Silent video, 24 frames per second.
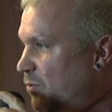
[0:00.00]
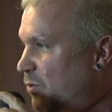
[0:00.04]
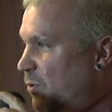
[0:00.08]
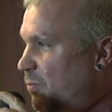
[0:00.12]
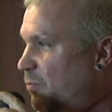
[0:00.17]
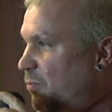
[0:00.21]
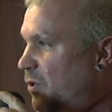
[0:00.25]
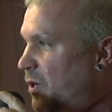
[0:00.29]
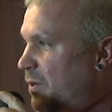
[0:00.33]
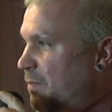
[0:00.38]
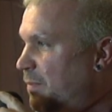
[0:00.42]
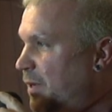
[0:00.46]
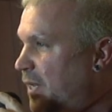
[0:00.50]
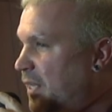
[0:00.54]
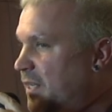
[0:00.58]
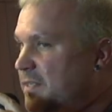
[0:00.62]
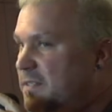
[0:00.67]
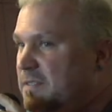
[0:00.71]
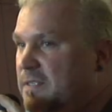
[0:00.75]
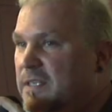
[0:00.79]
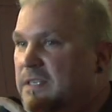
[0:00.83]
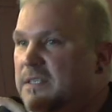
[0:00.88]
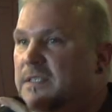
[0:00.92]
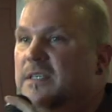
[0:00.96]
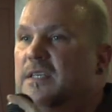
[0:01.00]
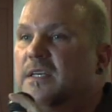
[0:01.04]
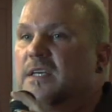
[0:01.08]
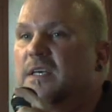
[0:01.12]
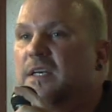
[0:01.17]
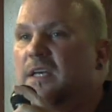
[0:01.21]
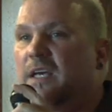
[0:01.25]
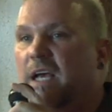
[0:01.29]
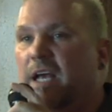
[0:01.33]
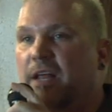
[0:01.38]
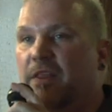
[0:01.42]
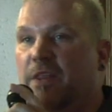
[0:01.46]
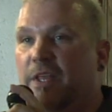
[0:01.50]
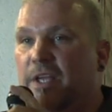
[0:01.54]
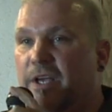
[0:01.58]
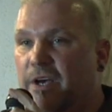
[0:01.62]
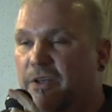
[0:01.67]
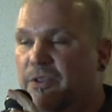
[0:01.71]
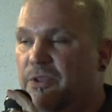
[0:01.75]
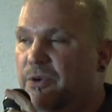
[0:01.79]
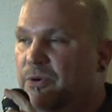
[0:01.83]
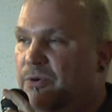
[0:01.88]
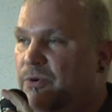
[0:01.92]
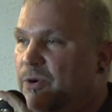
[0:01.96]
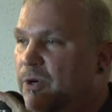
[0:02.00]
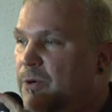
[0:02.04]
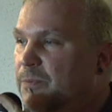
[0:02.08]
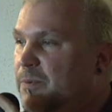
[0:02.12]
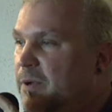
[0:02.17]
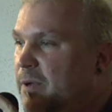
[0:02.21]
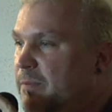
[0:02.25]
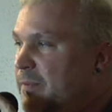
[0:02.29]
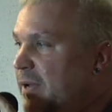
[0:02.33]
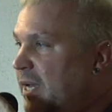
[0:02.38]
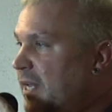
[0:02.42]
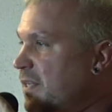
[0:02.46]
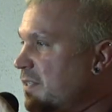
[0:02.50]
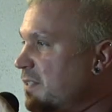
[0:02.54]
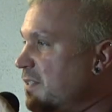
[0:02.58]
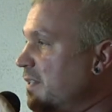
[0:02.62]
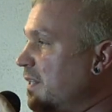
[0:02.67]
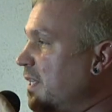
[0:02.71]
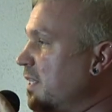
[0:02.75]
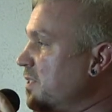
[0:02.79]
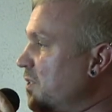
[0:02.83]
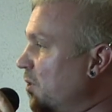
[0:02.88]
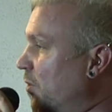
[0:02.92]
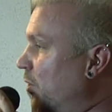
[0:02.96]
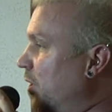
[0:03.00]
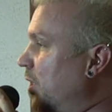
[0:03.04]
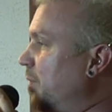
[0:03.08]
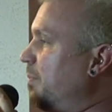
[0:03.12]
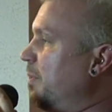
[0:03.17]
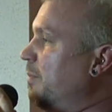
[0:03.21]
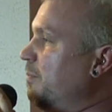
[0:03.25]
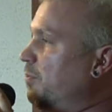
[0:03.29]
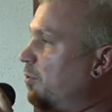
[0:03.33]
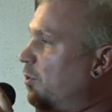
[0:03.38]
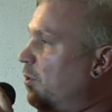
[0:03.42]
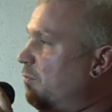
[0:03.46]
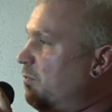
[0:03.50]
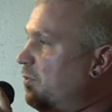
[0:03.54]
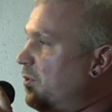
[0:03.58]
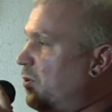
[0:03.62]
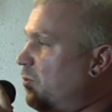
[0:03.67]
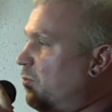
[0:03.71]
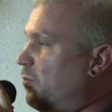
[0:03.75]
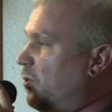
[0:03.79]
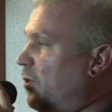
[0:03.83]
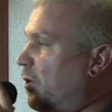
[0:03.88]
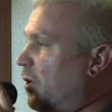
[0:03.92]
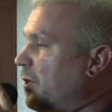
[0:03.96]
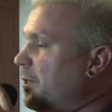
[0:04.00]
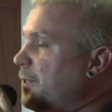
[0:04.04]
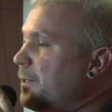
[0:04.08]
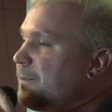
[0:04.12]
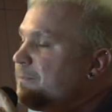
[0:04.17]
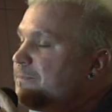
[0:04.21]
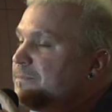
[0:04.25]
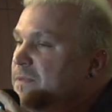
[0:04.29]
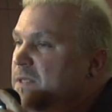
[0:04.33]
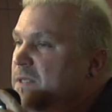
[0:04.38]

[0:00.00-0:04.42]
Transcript: group one medicine, and the other group a medicine that's already been proven to work.